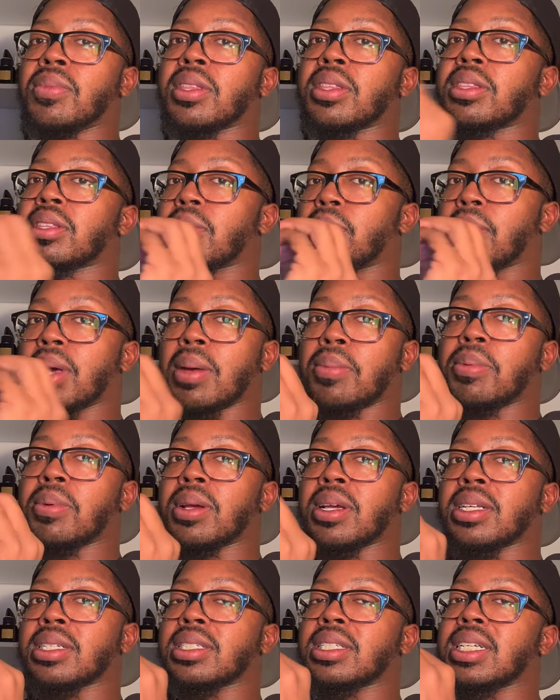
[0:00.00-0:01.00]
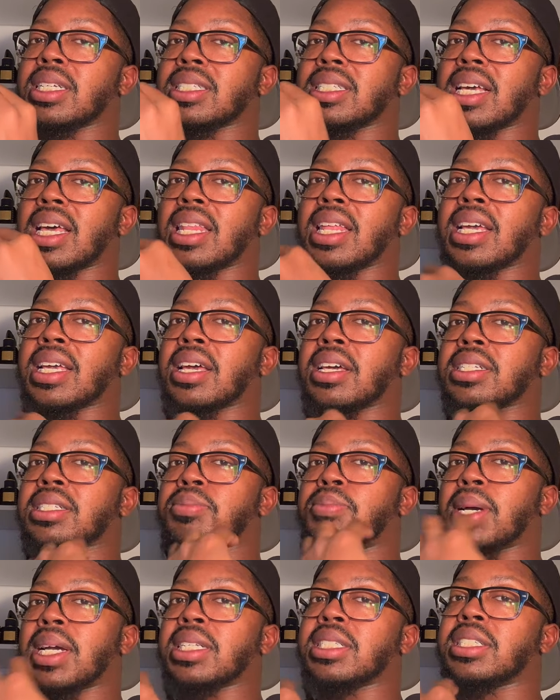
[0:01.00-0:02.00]
The pepper is it's not like a
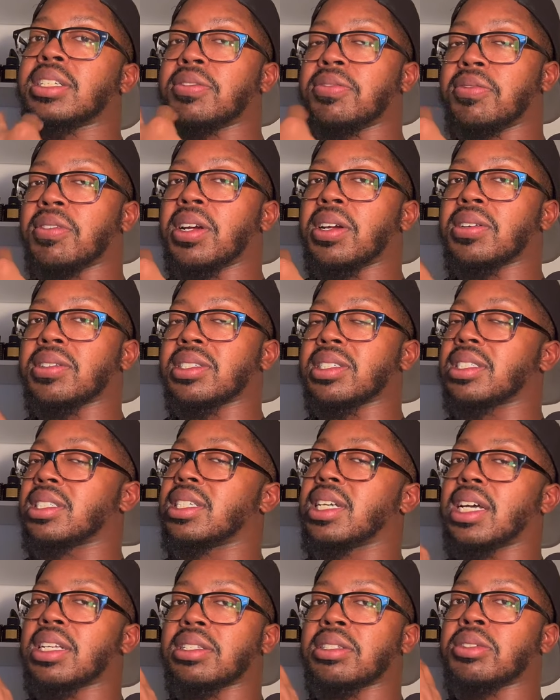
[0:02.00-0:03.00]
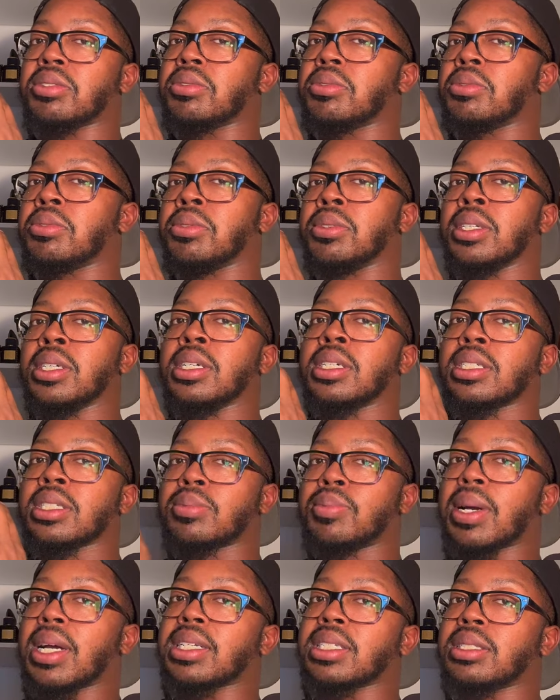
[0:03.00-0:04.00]
spicy fragrance. It's not too
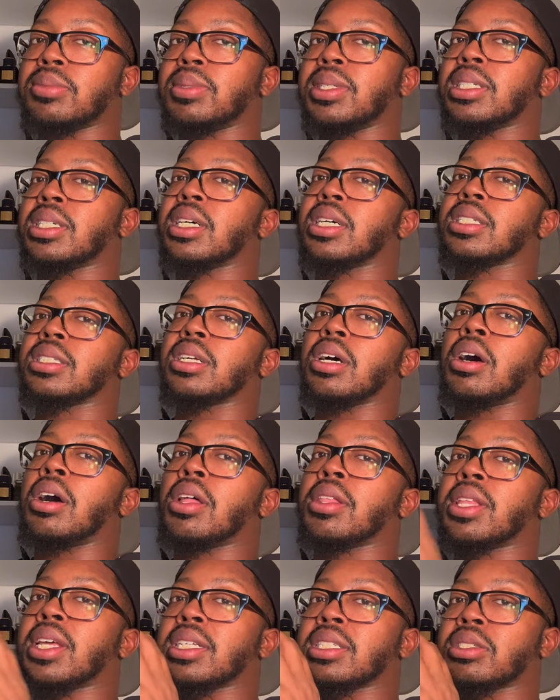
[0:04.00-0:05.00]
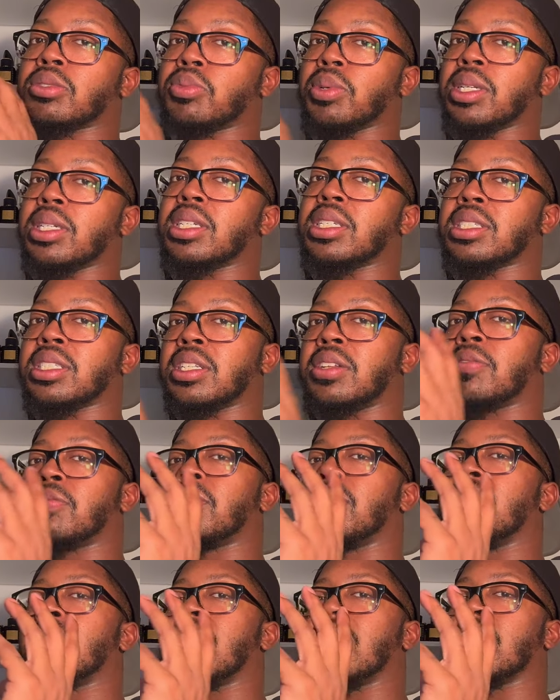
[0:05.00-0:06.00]
spicy because all that sweetness and the
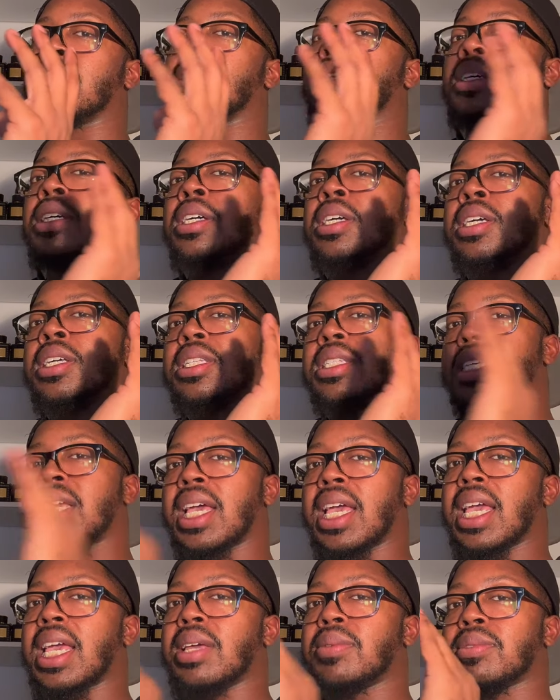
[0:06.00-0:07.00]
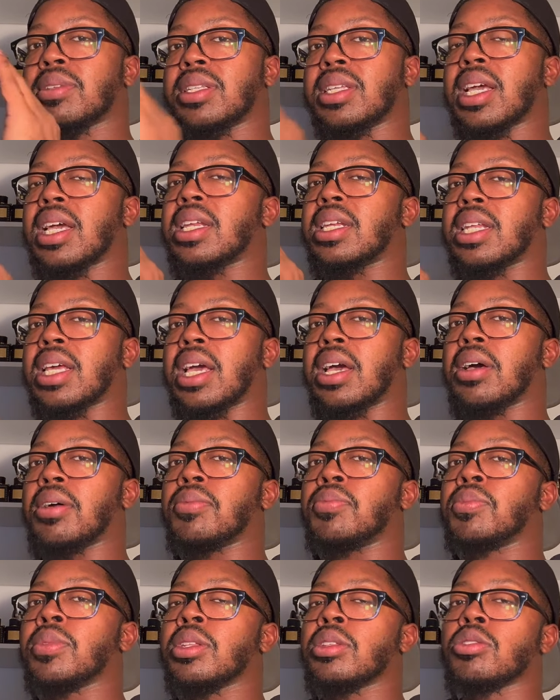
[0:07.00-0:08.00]
vanilla tames that
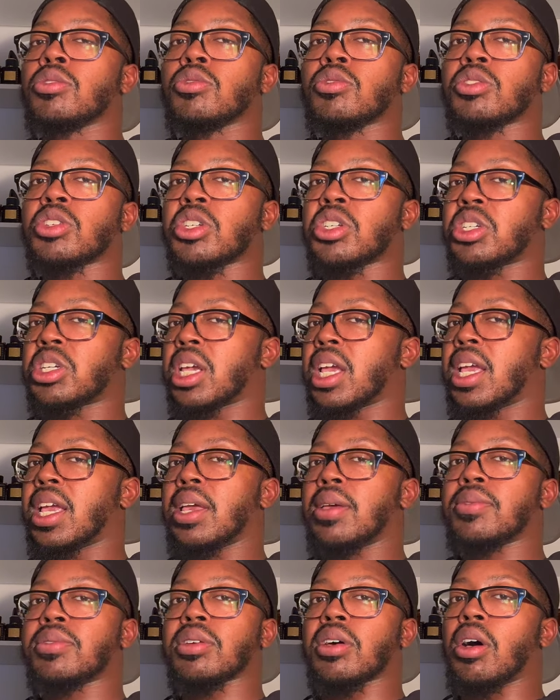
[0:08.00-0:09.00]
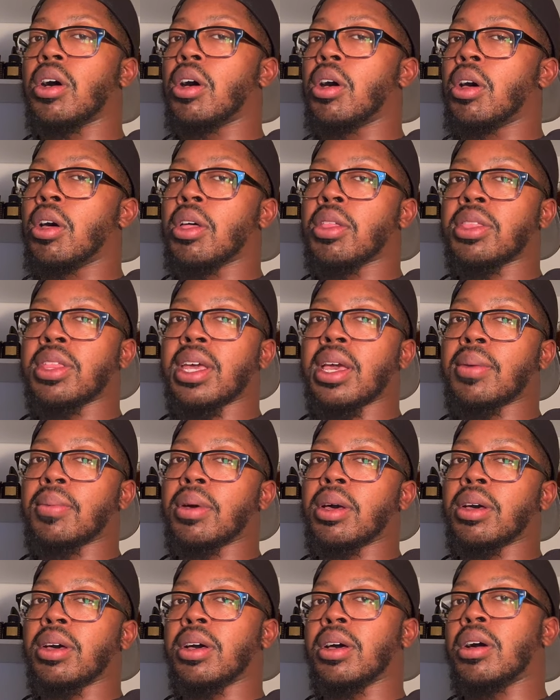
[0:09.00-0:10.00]
down shaves all that
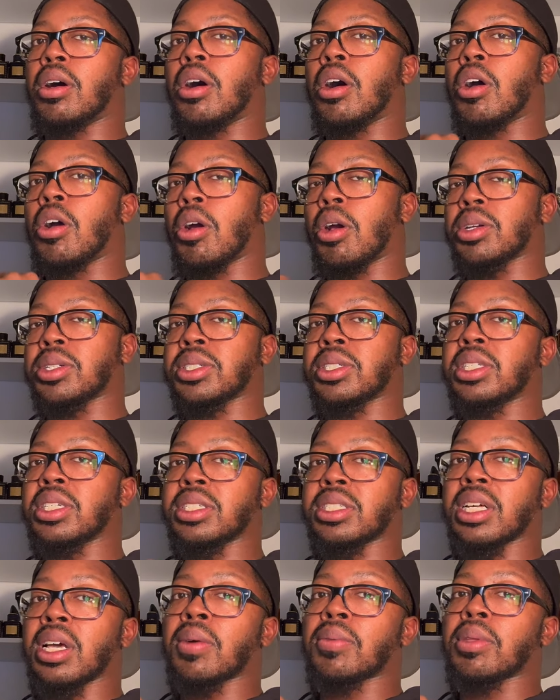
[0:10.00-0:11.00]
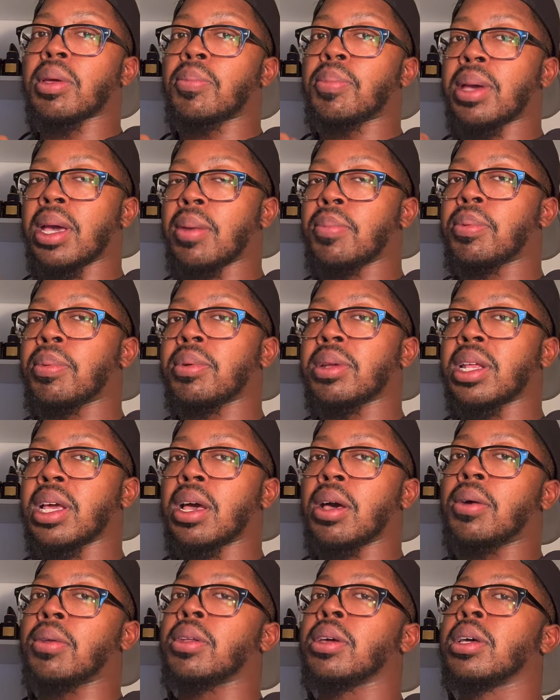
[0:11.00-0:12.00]
uh, harshness of the pepper
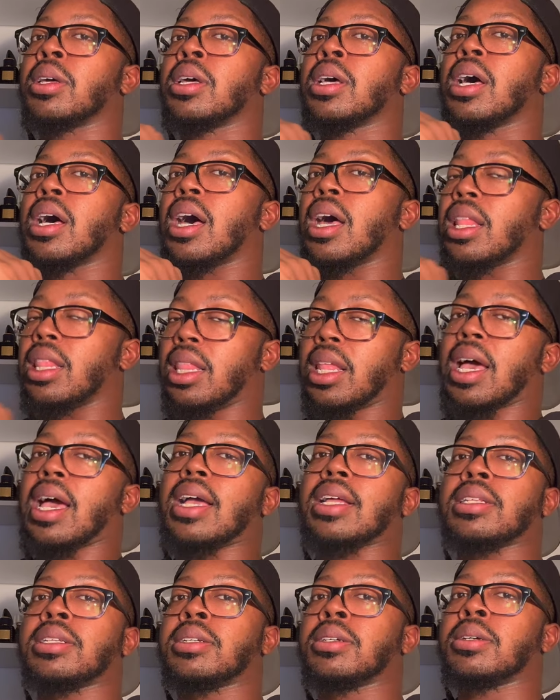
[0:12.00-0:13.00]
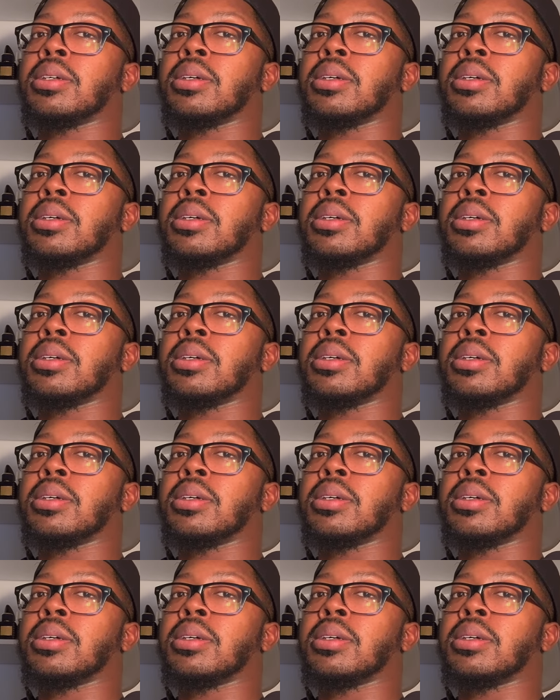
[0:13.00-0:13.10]
down a lot.